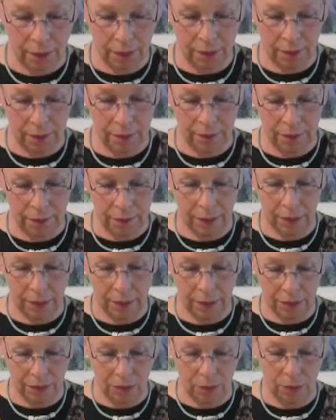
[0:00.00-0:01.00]
In this
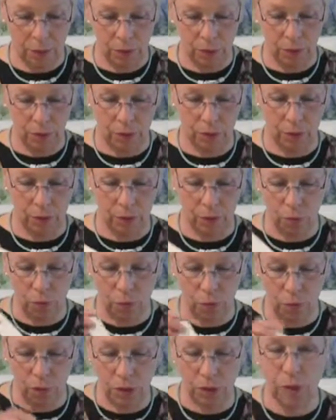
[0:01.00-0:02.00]
case, this will be full of
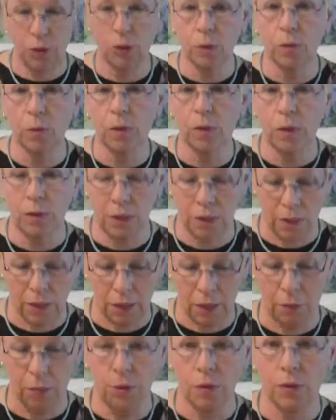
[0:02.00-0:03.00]
water. You will
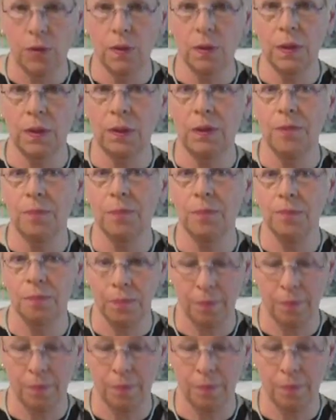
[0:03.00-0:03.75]
immerse it.